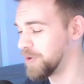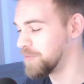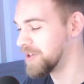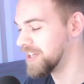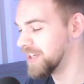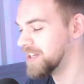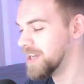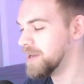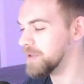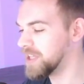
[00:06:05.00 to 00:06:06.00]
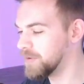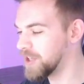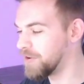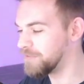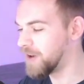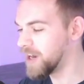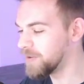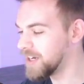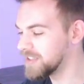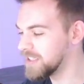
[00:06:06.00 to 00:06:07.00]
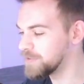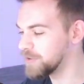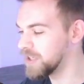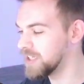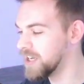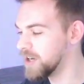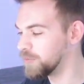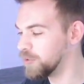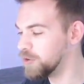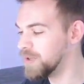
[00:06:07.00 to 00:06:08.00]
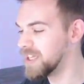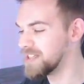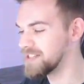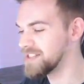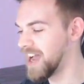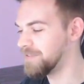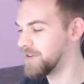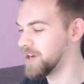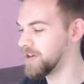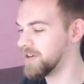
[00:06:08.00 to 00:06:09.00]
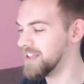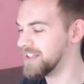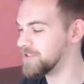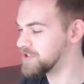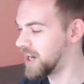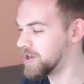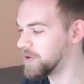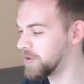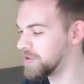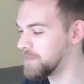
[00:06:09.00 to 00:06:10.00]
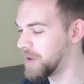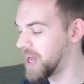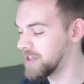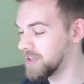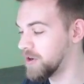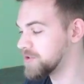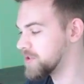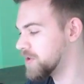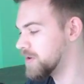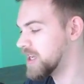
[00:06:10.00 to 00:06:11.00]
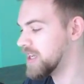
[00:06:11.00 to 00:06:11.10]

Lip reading: it one day. But there we go, Fire Red and Leaf Green, Ruby and Sapphire. And there's Kyogre on the back, and also